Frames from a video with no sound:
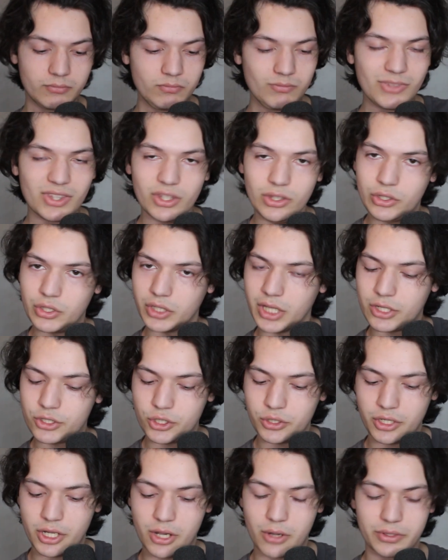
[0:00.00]
to let you
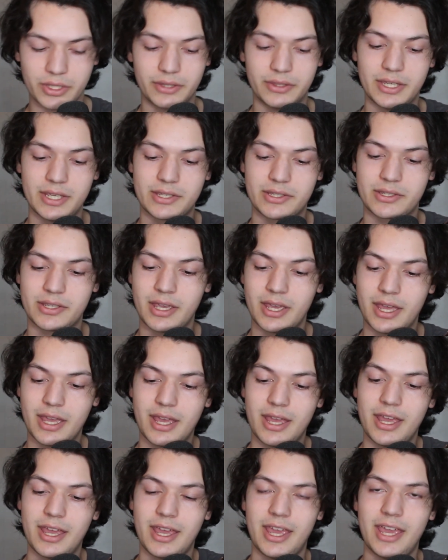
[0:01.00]
know that this
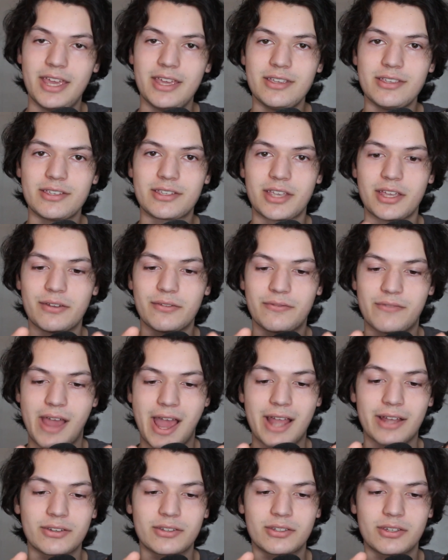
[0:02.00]
is in
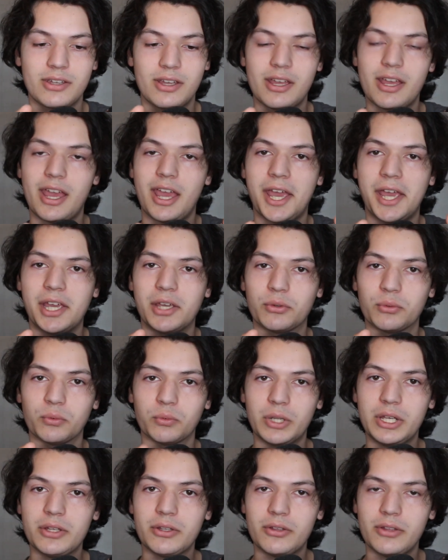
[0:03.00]
fact a
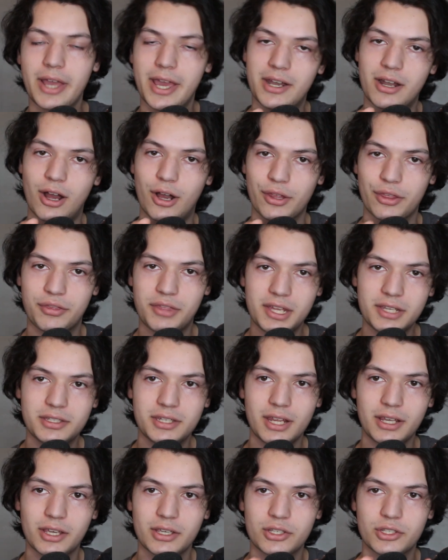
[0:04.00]
real and
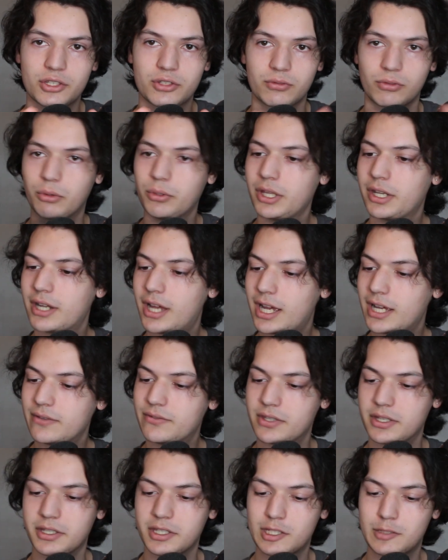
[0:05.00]
authentic Ceroni Knives
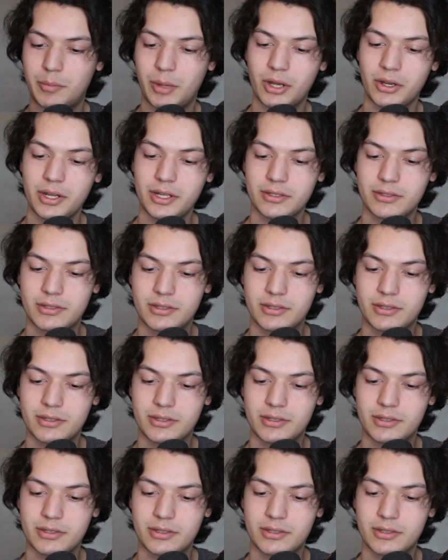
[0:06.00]
experience.